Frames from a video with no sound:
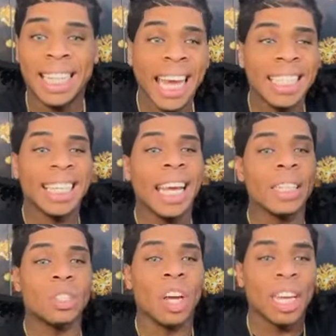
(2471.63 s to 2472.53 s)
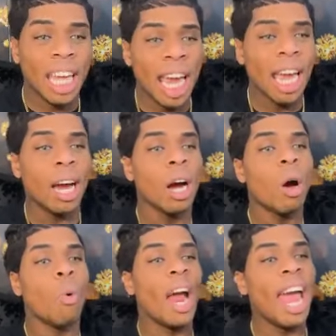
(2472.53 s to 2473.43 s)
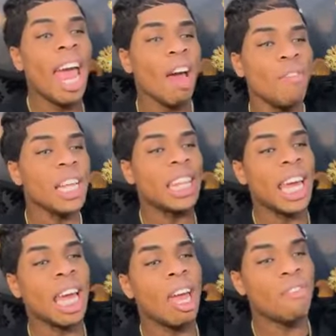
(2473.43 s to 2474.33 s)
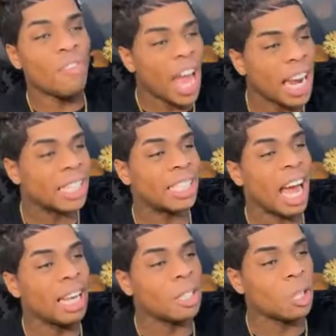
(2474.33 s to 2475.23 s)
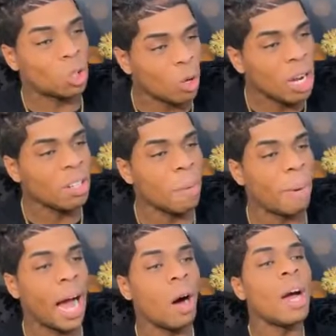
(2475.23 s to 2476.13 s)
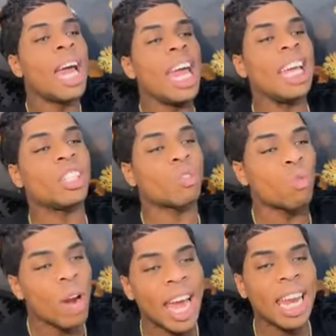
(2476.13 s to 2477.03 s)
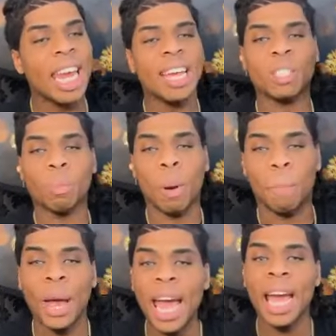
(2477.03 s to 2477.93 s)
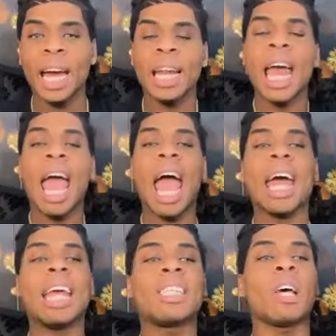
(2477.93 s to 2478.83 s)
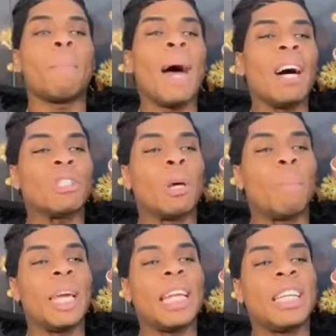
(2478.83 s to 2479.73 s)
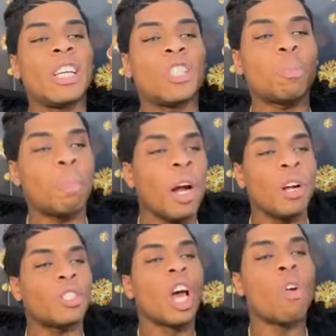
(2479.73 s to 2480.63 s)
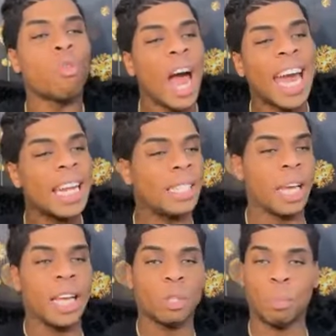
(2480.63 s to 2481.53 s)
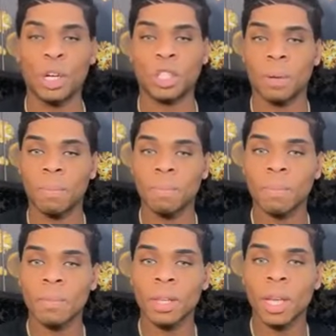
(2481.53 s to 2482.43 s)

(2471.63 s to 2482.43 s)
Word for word: this is the year where everything he fantasized and dreamed about is ready, is prepared, and is about to be dispersed right into his bosom.